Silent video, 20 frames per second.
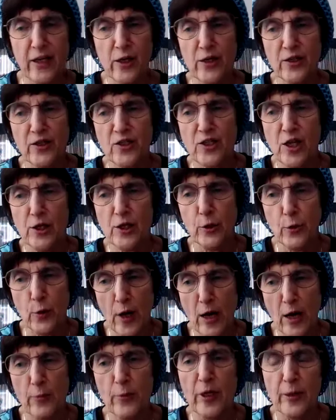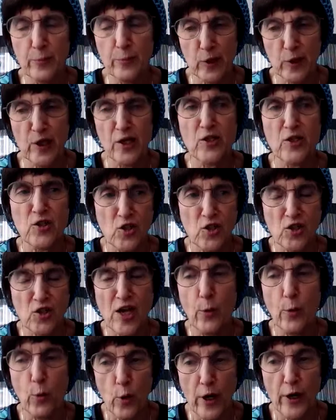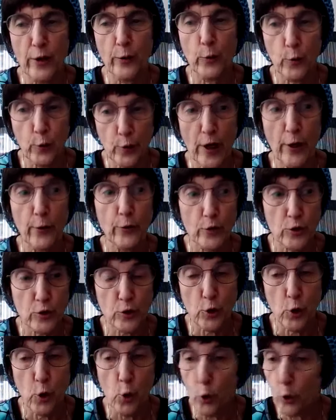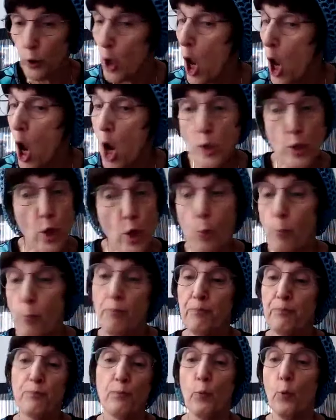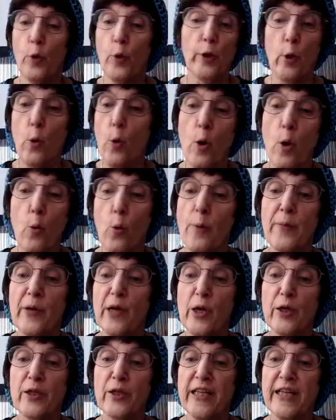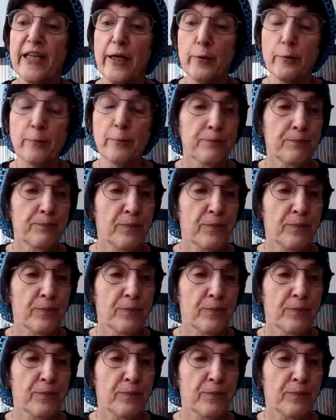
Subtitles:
cannot tell you how many places I went where I was told, nope, we don't want women on the air.